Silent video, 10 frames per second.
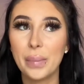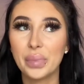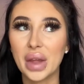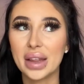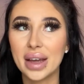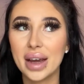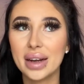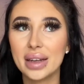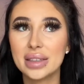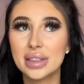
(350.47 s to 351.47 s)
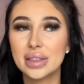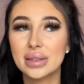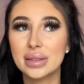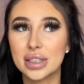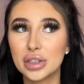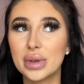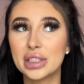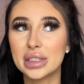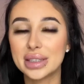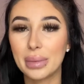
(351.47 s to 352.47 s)
And then
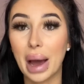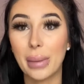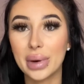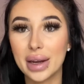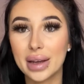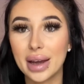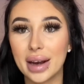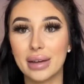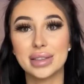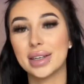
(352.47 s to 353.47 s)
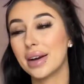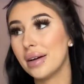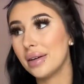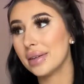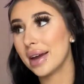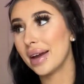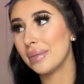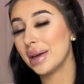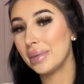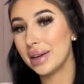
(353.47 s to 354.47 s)
situations kept happening and I was like, oh, okay,
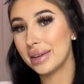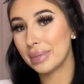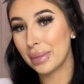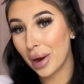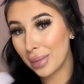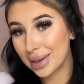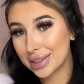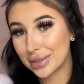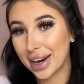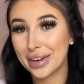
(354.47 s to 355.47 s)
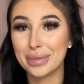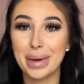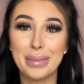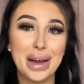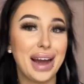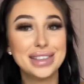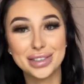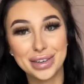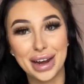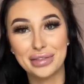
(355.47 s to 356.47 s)
maybe my mom is right, or maybe I
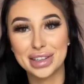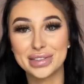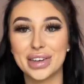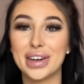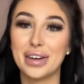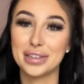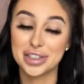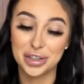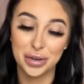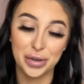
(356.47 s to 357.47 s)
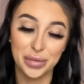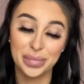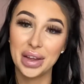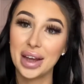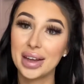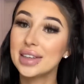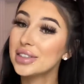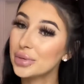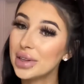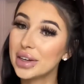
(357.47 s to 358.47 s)
don't have this figured out. So it's a
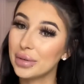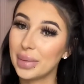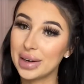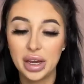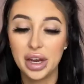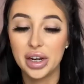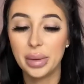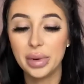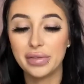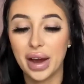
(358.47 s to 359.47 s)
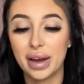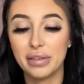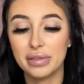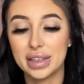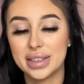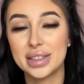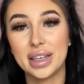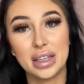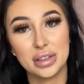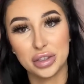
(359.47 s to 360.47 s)
really good reminder. Number 5, this is like
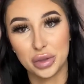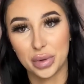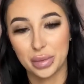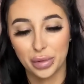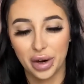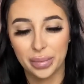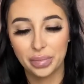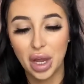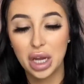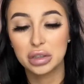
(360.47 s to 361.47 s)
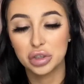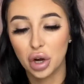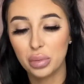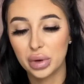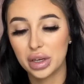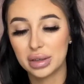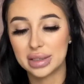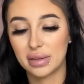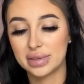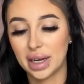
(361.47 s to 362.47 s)
super important. Don't put
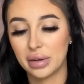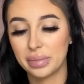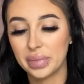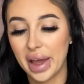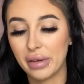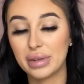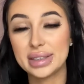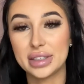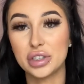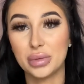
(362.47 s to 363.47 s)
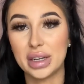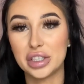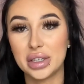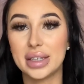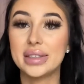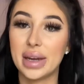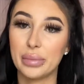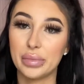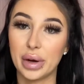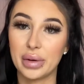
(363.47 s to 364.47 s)
yourself down. Every situation is
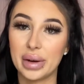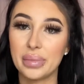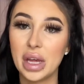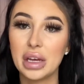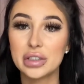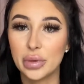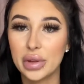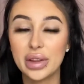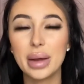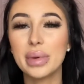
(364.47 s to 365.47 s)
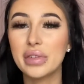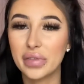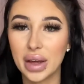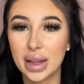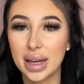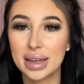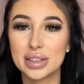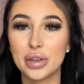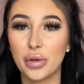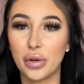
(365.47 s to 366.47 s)
temporary. So whether that be feelings
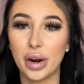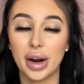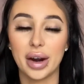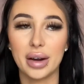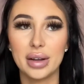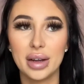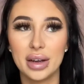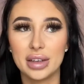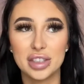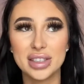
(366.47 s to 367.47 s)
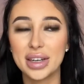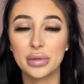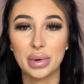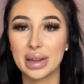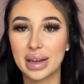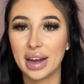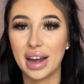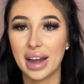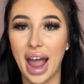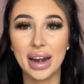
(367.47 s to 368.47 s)
or just like really
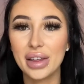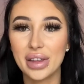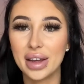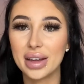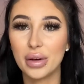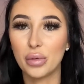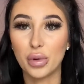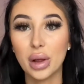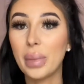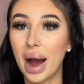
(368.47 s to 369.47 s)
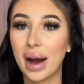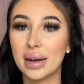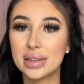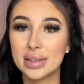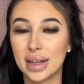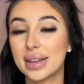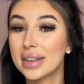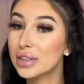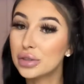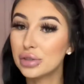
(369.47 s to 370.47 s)
anything will pass. Like,
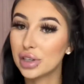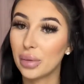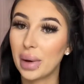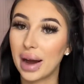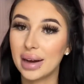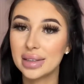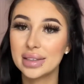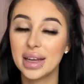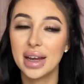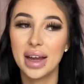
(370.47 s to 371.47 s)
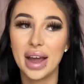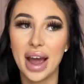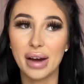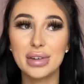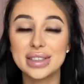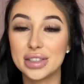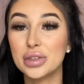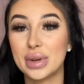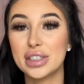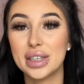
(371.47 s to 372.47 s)
this too shall pass. Every
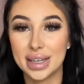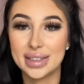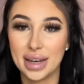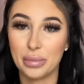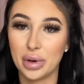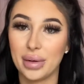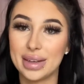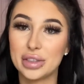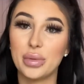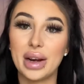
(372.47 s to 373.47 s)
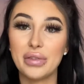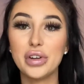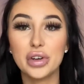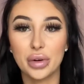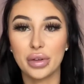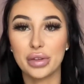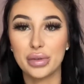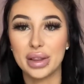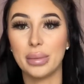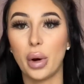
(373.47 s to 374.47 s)
situation is temporary. So whatever you're going through
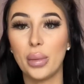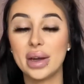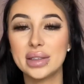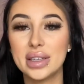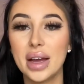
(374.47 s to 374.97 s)
in the moment,